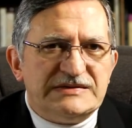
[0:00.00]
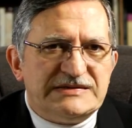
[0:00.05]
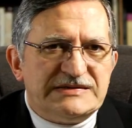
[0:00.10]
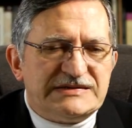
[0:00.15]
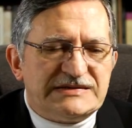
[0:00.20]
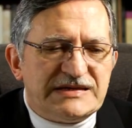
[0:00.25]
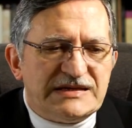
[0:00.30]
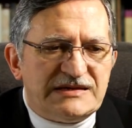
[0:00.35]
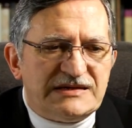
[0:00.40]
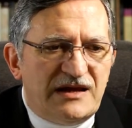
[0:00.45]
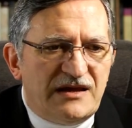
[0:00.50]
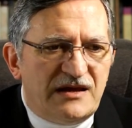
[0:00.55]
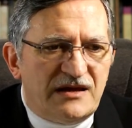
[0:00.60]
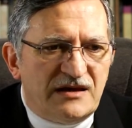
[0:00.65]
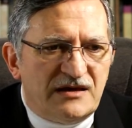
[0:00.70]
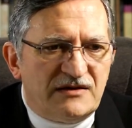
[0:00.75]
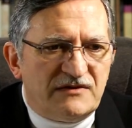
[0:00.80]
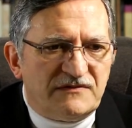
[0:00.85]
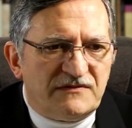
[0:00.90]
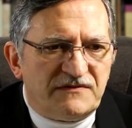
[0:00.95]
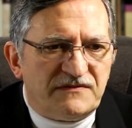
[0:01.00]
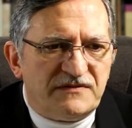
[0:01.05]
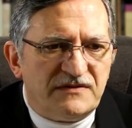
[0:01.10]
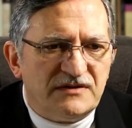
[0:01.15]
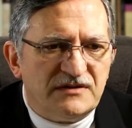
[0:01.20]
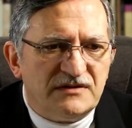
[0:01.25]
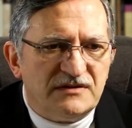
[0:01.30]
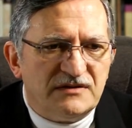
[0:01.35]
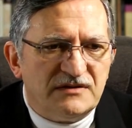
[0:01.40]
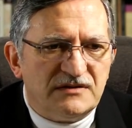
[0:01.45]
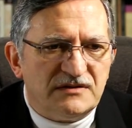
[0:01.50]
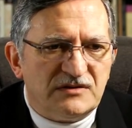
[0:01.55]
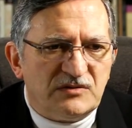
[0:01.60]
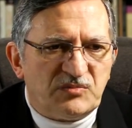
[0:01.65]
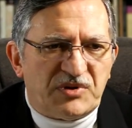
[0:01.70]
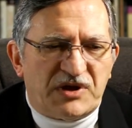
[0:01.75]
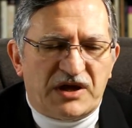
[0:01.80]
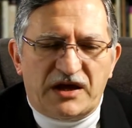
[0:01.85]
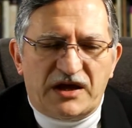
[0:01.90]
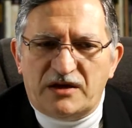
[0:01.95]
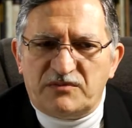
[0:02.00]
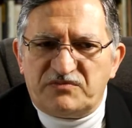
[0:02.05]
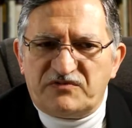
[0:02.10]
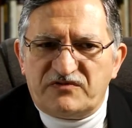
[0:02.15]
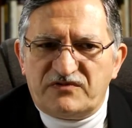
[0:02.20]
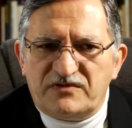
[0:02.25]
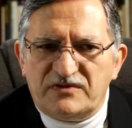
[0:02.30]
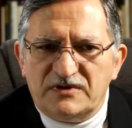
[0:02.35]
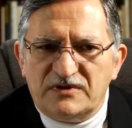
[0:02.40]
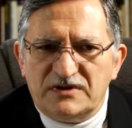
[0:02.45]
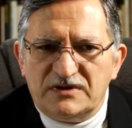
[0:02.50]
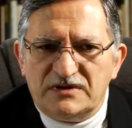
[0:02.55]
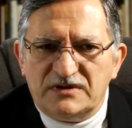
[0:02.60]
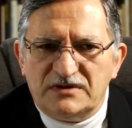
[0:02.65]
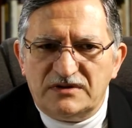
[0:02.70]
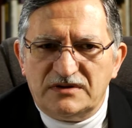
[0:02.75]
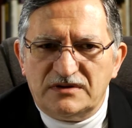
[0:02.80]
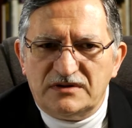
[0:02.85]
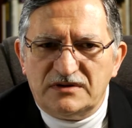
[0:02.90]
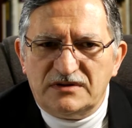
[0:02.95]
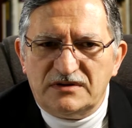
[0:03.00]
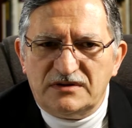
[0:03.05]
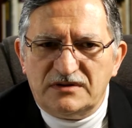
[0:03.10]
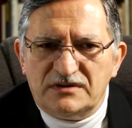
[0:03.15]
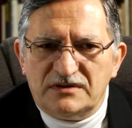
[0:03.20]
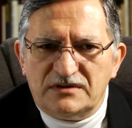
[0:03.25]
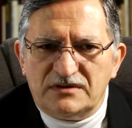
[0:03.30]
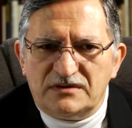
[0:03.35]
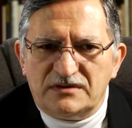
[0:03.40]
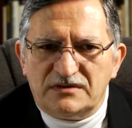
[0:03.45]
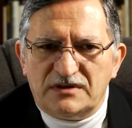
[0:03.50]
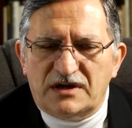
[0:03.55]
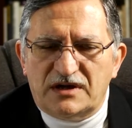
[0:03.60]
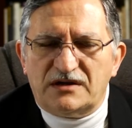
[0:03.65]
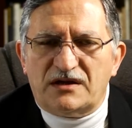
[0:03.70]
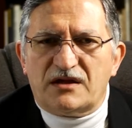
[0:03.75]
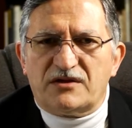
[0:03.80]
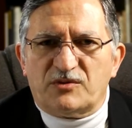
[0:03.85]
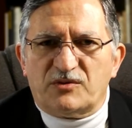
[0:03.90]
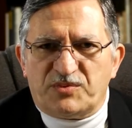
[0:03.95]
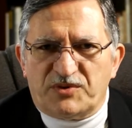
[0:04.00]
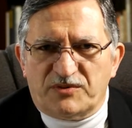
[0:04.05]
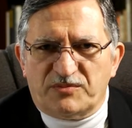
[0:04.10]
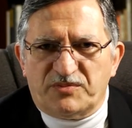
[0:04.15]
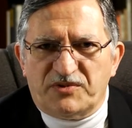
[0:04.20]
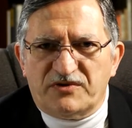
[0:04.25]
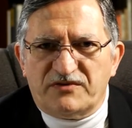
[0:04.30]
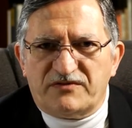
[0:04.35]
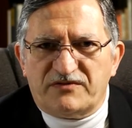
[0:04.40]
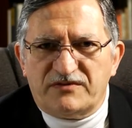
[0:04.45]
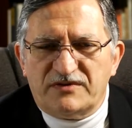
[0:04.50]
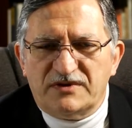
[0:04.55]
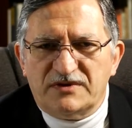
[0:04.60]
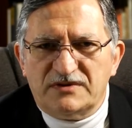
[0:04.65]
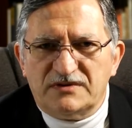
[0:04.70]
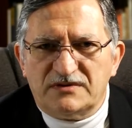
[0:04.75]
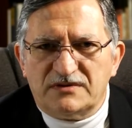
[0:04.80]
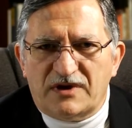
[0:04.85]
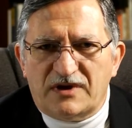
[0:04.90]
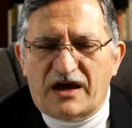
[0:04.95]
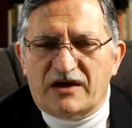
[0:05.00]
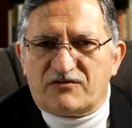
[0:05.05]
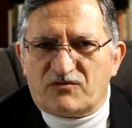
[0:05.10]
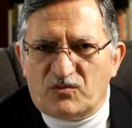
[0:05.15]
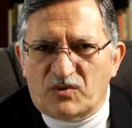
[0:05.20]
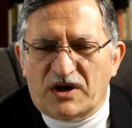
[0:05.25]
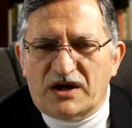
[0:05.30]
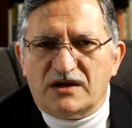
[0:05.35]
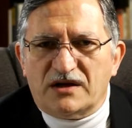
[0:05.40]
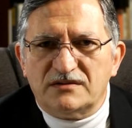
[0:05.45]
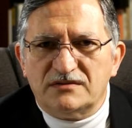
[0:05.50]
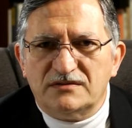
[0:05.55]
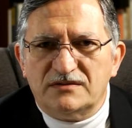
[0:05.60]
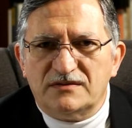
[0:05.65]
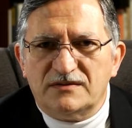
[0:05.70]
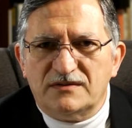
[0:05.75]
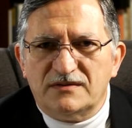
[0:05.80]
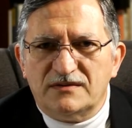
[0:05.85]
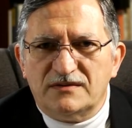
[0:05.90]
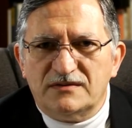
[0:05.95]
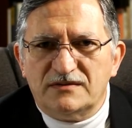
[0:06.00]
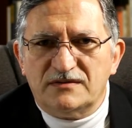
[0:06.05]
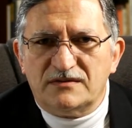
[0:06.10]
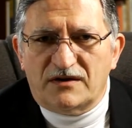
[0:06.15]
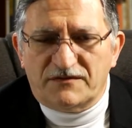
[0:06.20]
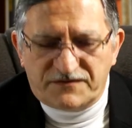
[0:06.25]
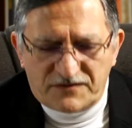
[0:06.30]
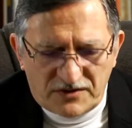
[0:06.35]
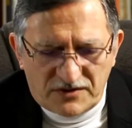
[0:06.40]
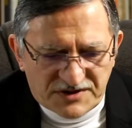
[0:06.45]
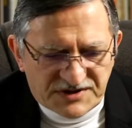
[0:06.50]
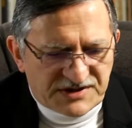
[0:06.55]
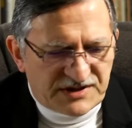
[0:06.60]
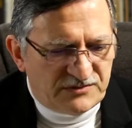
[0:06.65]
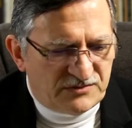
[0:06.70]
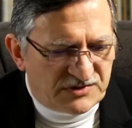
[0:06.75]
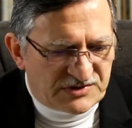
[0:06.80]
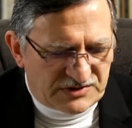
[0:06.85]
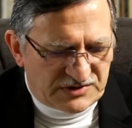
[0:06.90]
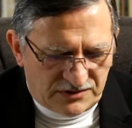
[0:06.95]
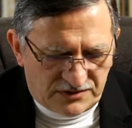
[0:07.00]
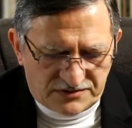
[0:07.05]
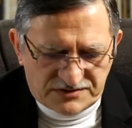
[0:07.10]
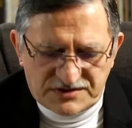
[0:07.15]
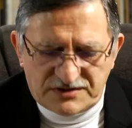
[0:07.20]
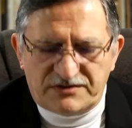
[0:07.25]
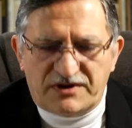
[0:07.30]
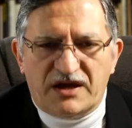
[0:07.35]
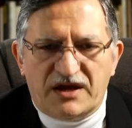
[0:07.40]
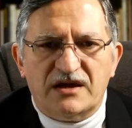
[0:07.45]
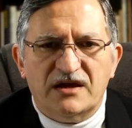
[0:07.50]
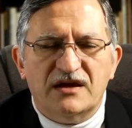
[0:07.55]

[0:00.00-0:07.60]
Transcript: Did he have perhaps another purpose as well? Of course, he was nurturing